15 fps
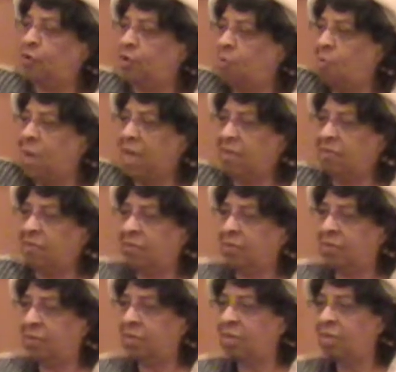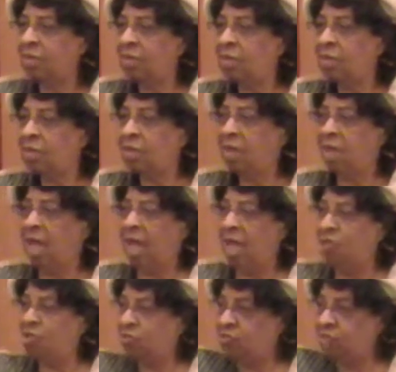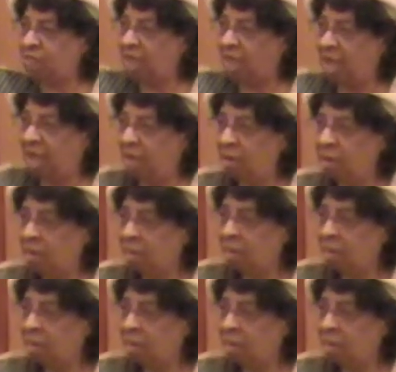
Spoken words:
your wife? And you sitting there.